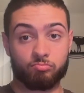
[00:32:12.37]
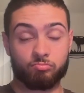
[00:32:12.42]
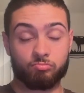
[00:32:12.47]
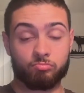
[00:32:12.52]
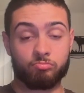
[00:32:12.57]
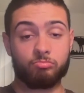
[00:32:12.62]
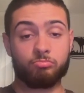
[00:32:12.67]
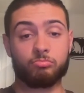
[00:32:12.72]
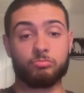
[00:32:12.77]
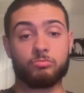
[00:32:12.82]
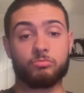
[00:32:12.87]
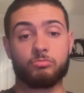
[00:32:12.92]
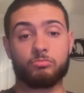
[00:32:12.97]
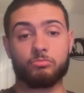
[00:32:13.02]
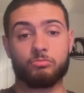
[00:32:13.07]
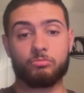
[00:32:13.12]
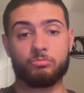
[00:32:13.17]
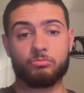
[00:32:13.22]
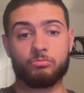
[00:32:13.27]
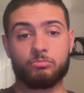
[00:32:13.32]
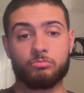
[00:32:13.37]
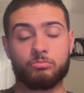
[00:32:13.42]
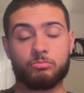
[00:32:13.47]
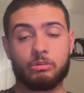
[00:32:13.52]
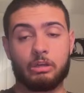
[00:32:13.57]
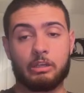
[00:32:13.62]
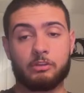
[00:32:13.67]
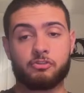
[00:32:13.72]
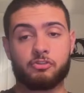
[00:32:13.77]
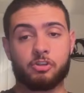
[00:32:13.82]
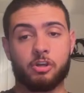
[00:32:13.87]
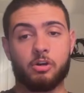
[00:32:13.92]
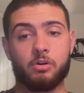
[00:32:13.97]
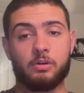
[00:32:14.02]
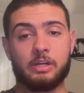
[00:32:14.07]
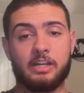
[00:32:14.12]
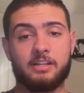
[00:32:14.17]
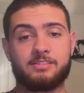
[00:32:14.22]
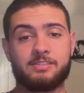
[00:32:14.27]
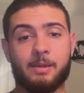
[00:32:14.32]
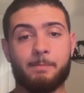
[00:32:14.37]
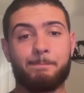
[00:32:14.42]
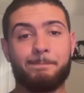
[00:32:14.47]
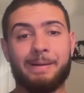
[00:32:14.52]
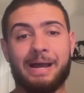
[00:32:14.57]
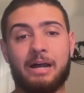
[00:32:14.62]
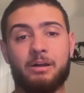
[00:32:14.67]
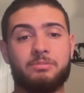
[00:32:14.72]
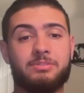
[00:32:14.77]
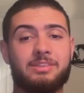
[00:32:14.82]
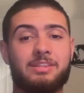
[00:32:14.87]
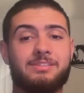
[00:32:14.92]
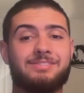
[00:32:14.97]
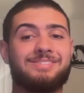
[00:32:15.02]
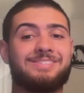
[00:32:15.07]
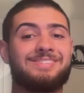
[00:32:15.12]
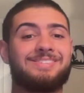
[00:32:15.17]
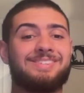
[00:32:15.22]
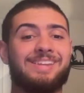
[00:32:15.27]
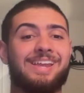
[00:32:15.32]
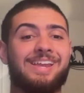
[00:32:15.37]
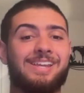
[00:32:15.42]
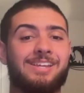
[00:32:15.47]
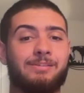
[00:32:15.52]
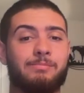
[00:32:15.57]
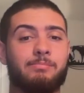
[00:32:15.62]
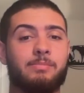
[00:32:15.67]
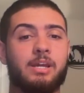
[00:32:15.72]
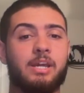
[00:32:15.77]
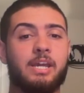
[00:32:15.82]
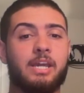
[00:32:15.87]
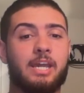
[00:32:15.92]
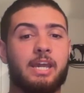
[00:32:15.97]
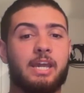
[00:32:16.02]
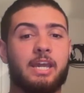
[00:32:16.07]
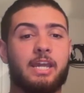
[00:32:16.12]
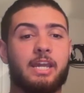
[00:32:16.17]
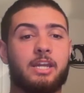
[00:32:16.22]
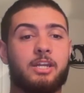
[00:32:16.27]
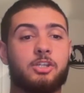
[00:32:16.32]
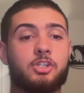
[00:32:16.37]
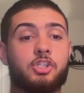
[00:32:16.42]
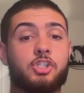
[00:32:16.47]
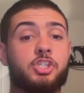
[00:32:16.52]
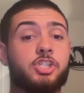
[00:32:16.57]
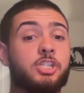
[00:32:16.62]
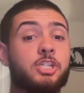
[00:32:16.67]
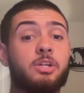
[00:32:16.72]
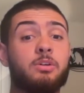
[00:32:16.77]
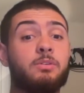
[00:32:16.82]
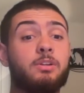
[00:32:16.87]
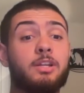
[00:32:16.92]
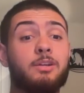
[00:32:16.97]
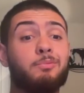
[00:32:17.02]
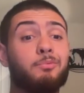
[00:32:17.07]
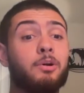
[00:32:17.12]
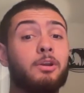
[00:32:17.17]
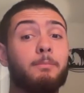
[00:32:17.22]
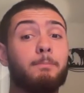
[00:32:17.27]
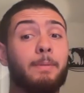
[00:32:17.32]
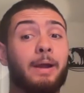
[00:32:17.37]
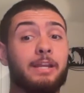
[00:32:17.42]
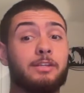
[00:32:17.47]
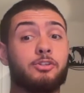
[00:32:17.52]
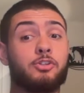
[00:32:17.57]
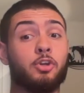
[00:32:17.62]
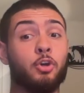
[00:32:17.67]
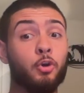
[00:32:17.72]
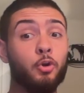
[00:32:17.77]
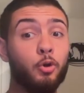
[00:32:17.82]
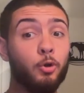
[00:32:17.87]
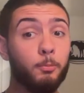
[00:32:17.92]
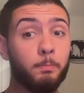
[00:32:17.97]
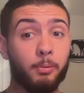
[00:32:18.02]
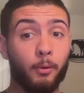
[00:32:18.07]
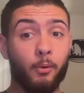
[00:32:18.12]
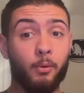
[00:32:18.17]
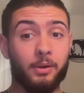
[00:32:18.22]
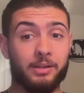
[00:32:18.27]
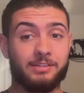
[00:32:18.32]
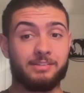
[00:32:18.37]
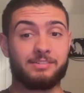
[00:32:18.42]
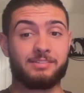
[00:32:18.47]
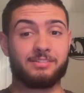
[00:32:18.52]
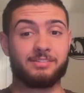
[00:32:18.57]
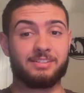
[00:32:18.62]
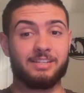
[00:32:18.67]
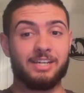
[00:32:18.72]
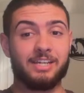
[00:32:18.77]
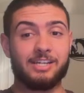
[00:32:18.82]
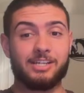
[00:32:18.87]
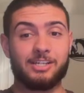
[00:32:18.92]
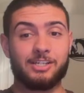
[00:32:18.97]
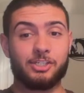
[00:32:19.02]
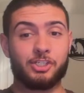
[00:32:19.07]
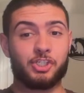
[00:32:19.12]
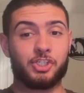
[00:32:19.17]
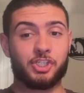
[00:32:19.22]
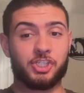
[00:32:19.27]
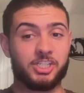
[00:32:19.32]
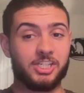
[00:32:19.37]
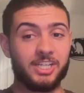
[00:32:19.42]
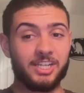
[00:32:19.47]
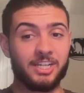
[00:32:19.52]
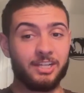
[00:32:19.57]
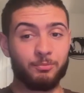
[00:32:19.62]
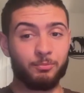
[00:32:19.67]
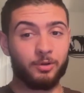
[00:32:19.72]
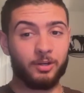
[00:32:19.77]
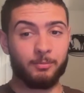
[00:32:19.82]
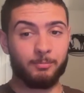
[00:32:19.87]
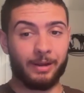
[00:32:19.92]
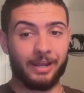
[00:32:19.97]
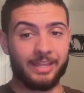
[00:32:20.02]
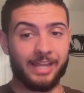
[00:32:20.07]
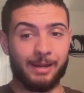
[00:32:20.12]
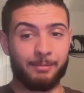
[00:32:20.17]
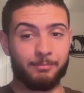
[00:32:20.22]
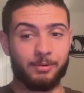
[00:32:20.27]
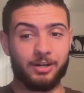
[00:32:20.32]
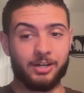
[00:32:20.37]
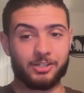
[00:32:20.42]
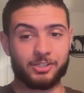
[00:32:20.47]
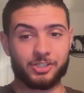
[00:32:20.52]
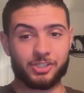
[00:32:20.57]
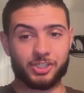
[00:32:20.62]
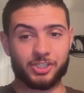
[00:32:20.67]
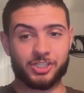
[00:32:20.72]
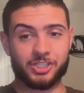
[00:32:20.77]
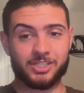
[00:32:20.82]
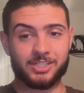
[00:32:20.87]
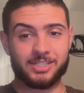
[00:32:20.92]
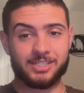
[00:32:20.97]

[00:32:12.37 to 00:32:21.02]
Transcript: Hmm. So it's about the same, and she only won by 2 points. She didn't win by that much.